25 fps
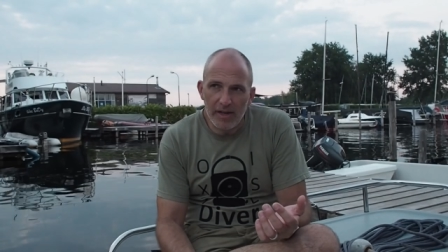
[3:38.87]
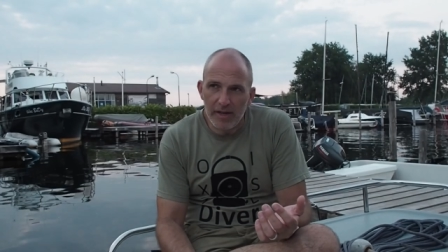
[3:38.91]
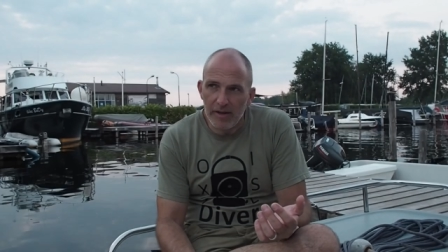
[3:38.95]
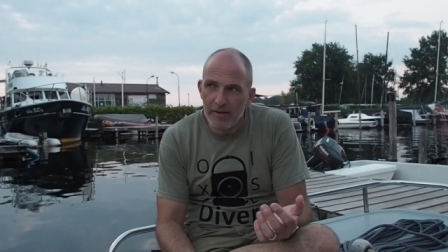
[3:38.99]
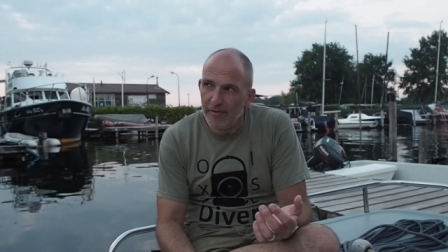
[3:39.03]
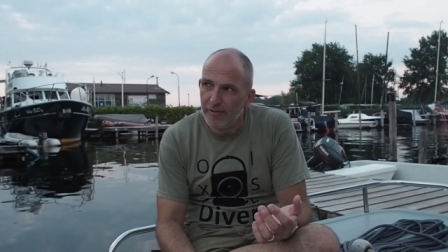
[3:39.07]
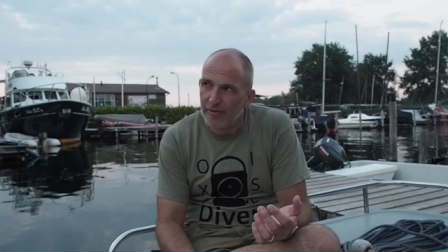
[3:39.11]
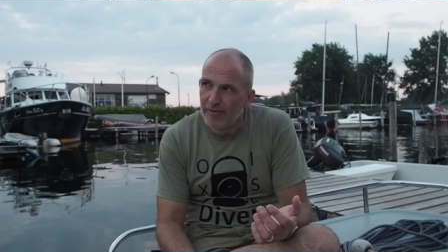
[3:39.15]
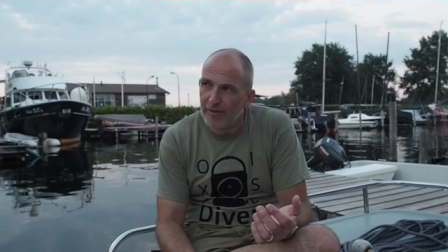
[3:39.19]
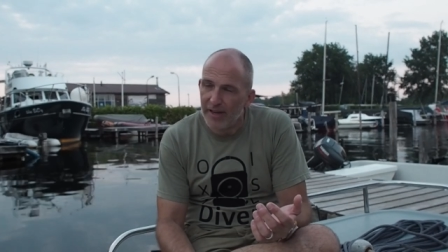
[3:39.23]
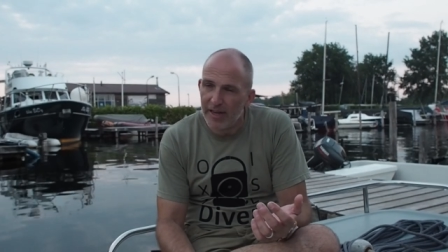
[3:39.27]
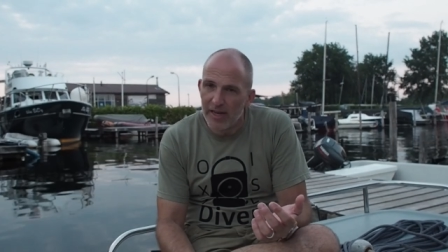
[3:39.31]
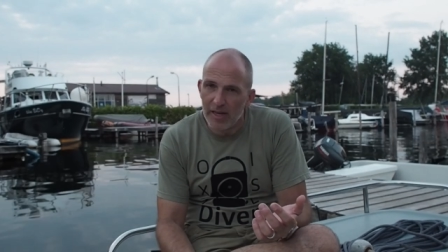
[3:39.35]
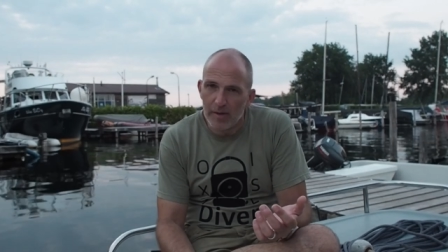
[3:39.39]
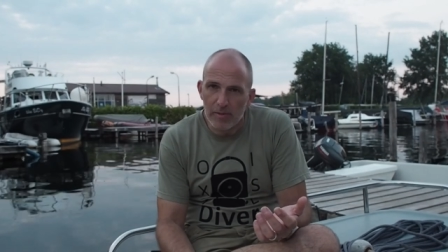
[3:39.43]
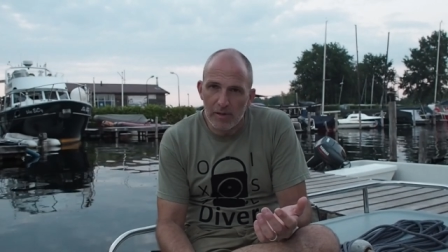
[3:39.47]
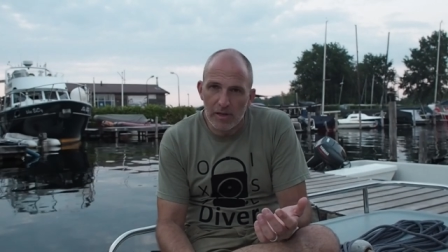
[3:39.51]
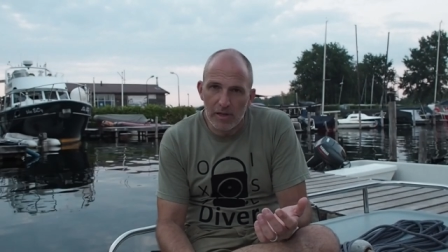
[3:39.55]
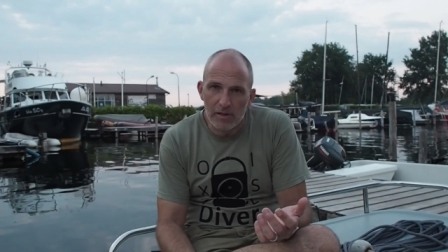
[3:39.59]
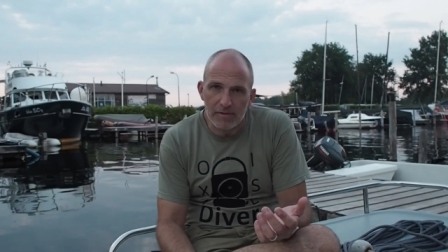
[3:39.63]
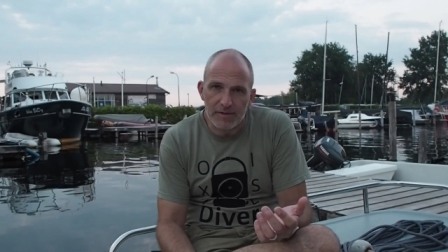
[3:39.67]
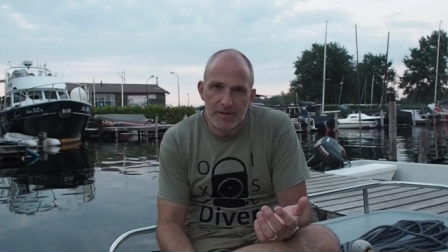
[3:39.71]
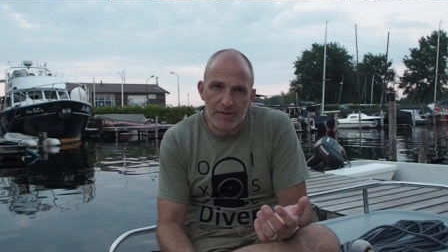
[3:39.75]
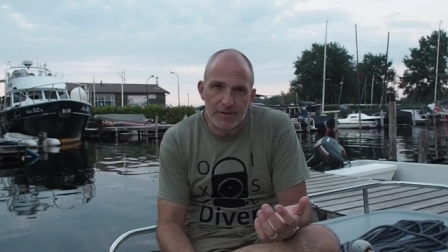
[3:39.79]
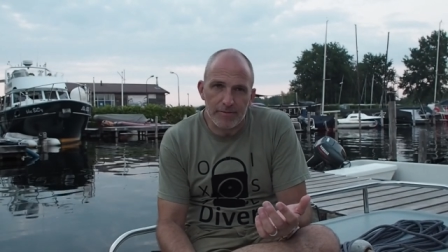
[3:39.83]

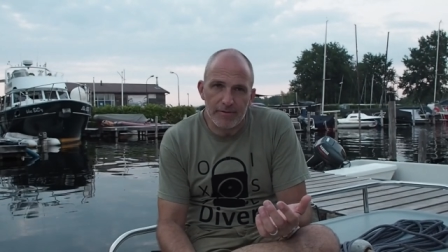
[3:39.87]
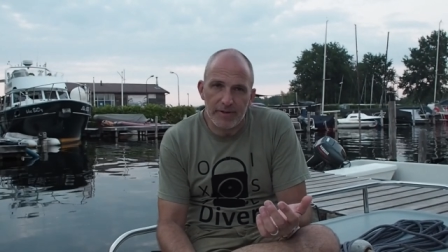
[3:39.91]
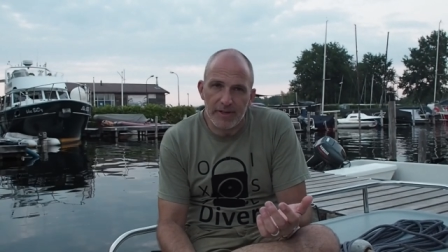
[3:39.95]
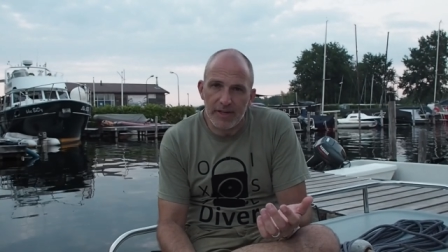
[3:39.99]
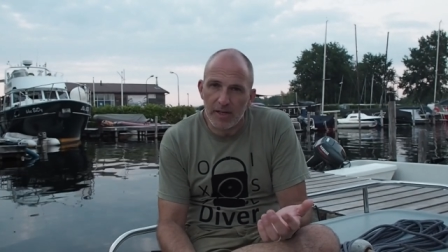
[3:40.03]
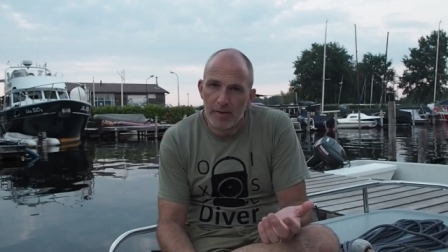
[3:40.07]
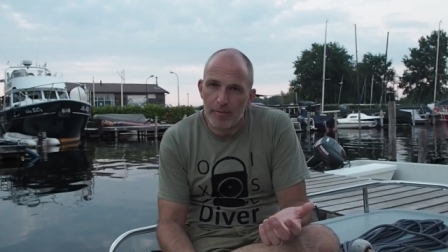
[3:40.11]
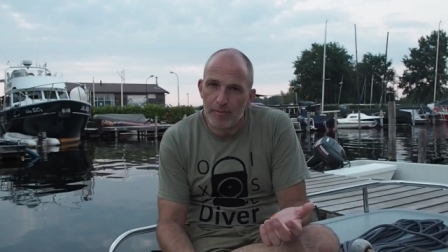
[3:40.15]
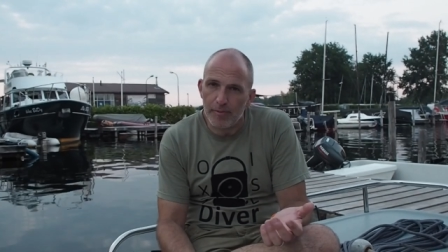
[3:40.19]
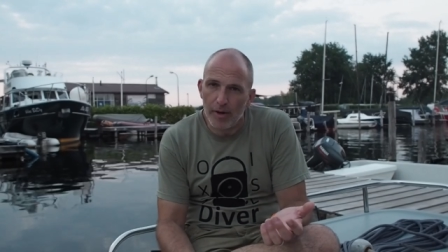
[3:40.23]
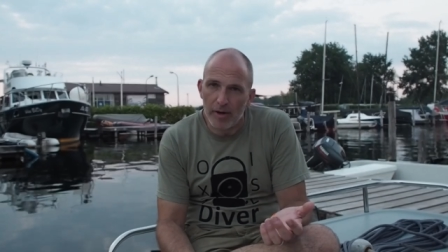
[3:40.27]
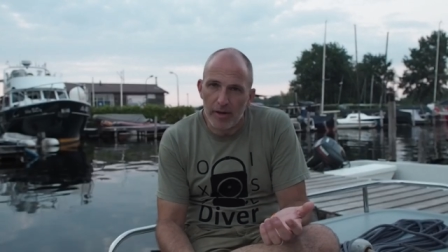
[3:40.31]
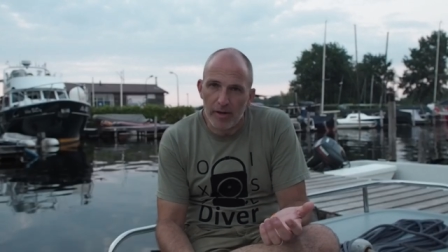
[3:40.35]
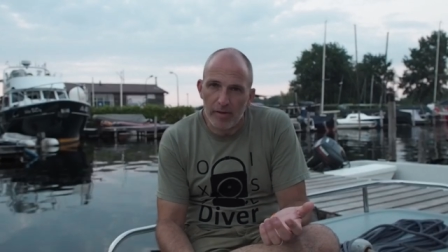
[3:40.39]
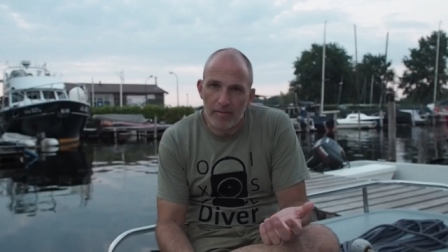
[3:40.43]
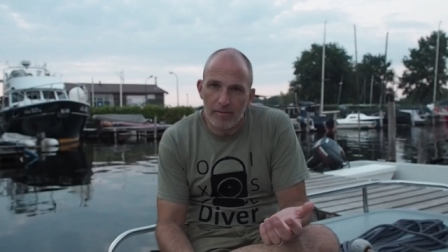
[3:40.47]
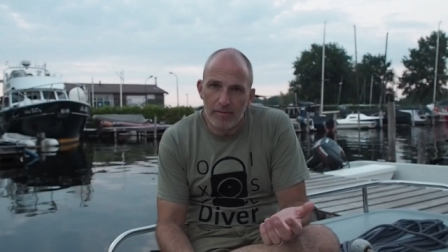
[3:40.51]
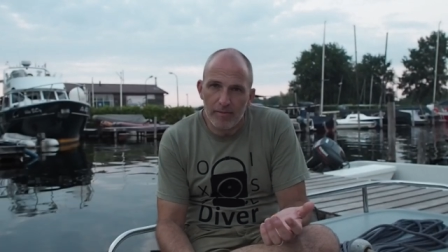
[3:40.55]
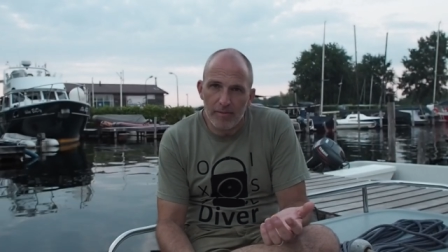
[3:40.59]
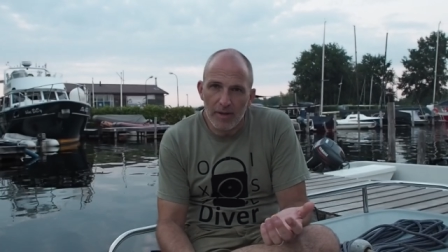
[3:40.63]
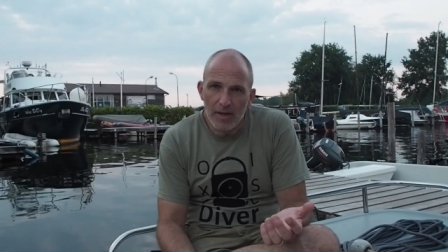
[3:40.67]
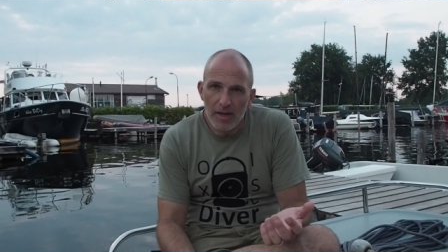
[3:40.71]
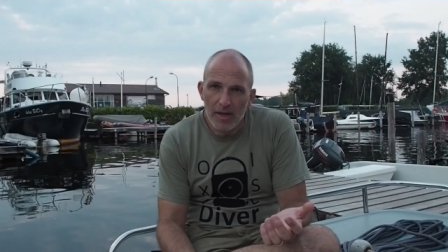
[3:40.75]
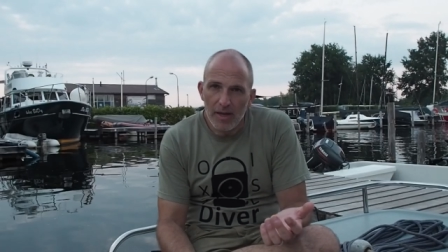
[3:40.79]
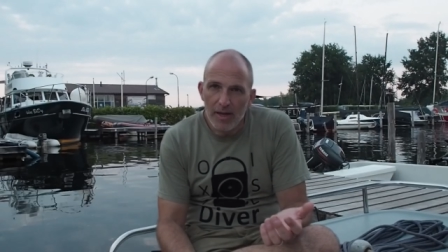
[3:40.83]
inflatable with a rigid bottom